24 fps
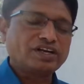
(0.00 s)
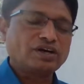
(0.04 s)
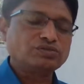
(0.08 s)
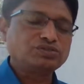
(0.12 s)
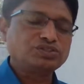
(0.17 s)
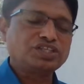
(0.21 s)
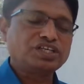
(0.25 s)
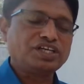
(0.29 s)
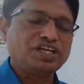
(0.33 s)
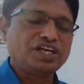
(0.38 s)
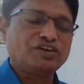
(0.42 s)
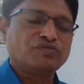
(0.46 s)
out
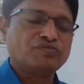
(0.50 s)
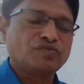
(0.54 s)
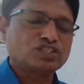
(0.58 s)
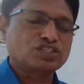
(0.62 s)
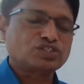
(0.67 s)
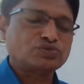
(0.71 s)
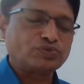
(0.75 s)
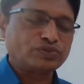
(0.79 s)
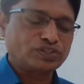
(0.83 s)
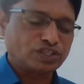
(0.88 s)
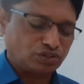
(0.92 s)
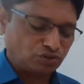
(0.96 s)
the inverse
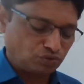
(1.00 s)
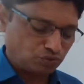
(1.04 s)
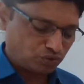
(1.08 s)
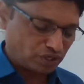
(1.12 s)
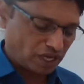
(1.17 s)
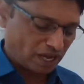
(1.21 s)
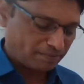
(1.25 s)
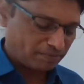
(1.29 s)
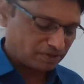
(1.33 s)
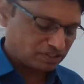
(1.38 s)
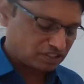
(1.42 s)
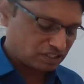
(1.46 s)
for the
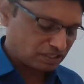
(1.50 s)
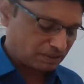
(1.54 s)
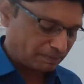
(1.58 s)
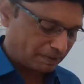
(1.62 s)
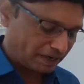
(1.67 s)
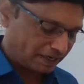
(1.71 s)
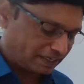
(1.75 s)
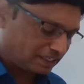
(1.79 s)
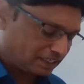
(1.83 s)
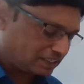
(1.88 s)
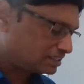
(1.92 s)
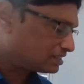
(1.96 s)
two-dimensional
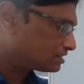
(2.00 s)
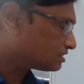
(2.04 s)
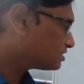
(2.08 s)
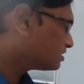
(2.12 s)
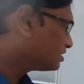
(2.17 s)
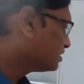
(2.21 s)
matrix,